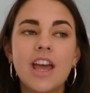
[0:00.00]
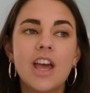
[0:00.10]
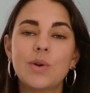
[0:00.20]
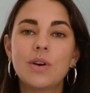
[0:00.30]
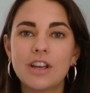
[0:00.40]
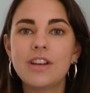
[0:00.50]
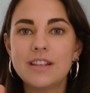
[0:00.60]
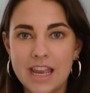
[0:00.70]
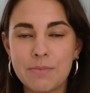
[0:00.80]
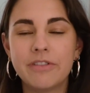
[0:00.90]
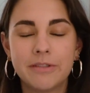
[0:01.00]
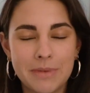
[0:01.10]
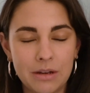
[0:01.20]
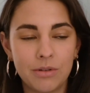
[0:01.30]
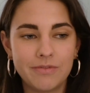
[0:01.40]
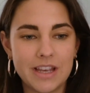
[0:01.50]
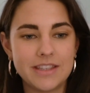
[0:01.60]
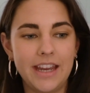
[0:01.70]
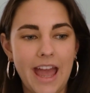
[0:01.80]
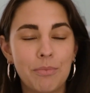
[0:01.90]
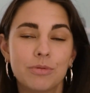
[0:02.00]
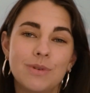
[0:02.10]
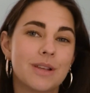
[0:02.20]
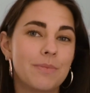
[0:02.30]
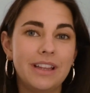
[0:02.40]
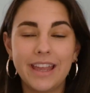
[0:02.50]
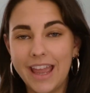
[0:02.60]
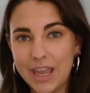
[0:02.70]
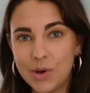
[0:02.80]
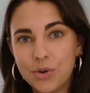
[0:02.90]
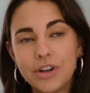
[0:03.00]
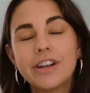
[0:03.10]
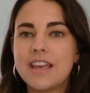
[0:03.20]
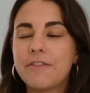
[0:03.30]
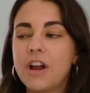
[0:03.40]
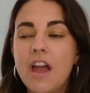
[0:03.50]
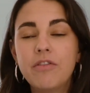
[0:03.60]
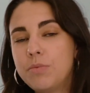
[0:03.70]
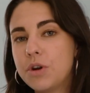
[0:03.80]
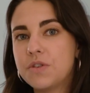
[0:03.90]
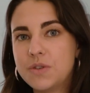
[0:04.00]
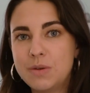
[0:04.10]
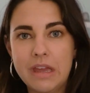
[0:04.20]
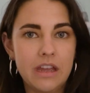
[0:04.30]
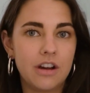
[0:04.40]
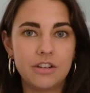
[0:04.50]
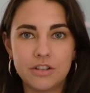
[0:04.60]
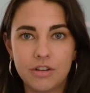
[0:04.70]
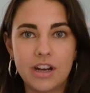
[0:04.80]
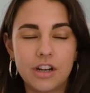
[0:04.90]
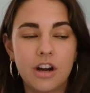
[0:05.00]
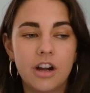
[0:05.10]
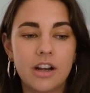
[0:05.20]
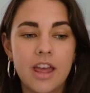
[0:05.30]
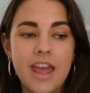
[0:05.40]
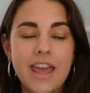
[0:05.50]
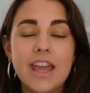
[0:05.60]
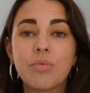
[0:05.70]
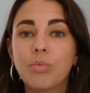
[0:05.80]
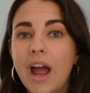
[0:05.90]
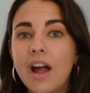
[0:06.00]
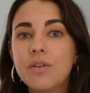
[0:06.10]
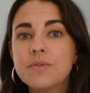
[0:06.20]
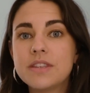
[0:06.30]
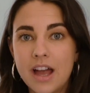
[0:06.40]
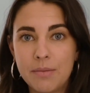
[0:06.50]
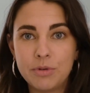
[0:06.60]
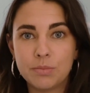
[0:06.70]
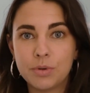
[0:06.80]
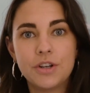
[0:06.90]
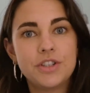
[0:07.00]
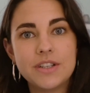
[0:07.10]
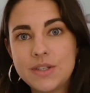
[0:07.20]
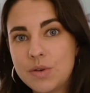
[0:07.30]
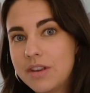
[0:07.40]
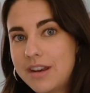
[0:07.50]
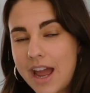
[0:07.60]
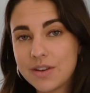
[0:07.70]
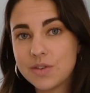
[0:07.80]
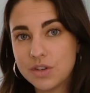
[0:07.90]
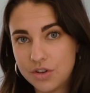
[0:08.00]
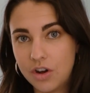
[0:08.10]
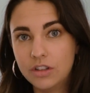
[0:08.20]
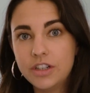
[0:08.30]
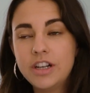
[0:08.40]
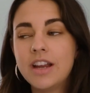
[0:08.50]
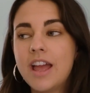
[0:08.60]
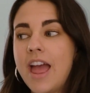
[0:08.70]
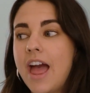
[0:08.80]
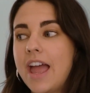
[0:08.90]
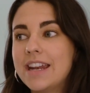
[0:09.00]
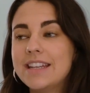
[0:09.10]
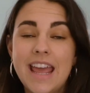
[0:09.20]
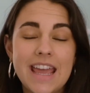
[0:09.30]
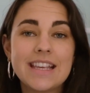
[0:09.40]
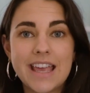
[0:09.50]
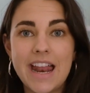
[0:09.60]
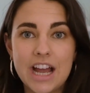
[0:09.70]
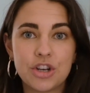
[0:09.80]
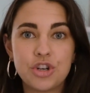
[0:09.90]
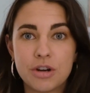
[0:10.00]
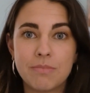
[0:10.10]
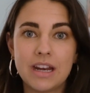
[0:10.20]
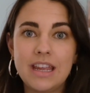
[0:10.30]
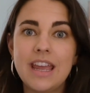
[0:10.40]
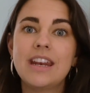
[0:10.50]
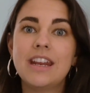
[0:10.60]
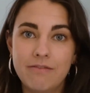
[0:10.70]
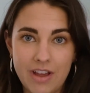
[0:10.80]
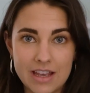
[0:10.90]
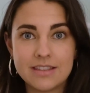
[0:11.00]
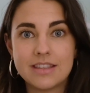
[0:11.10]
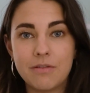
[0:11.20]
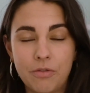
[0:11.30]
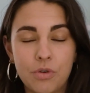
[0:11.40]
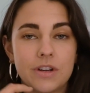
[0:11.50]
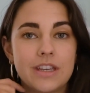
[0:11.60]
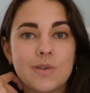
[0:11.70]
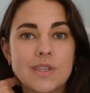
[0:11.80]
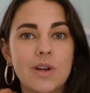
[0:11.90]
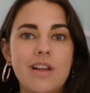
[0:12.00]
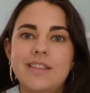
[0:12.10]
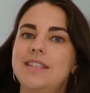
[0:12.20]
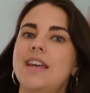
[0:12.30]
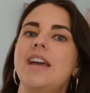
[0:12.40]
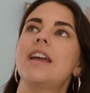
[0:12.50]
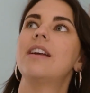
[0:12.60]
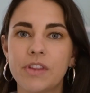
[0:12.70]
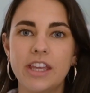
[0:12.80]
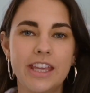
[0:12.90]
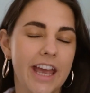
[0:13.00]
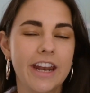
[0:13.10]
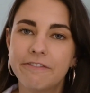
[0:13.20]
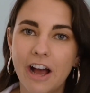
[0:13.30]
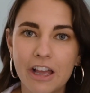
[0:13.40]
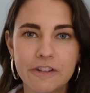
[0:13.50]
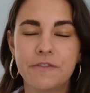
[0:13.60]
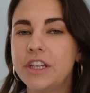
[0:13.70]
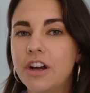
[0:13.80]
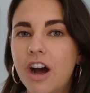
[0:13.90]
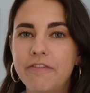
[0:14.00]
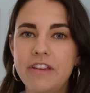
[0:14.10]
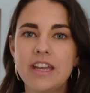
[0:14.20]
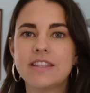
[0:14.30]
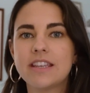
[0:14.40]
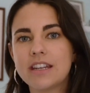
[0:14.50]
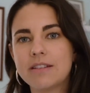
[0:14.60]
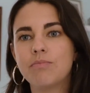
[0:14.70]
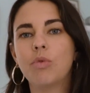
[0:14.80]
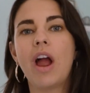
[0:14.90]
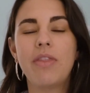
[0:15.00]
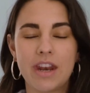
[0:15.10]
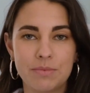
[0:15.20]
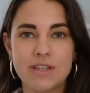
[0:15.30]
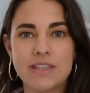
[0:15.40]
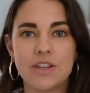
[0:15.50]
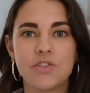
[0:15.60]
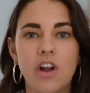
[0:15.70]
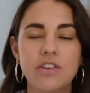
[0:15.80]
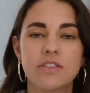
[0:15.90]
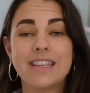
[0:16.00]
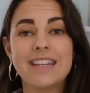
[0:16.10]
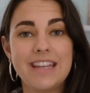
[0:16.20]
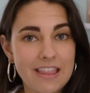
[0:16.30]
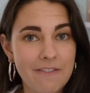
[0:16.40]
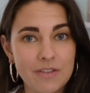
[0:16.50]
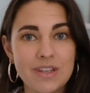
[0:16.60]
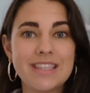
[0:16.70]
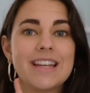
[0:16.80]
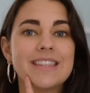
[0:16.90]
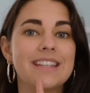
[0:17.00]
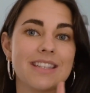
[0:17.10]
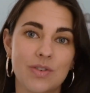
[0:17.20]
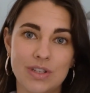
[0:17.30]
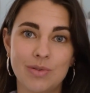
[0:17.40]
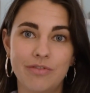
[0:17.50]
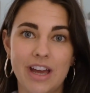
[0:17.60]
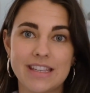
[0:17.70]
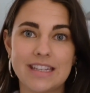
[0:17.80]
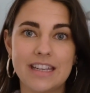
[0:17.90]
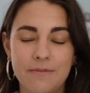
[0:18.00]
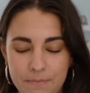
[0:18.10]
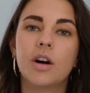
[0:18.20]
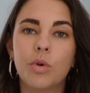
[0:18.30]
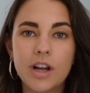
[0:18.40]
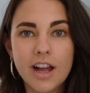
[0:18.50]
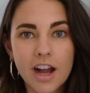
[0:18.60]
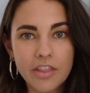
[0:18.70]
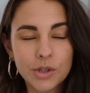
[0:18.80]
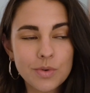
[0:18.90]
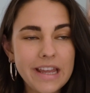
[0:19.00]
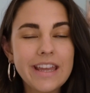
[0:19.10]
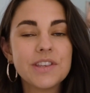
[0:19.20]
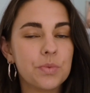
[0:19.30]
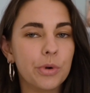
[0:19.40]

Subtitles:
So a good example of a micro investing app would be something like Acorn, that for every purchase you make on your credit card, it rounds up your purchase to the next dollar, and it takes that extra money and it invests it for you. So let's say you get a $5.50 coffee, it's gonna round that up to $6. It's gonna take that 50 cents and it's going to invest it. One other way is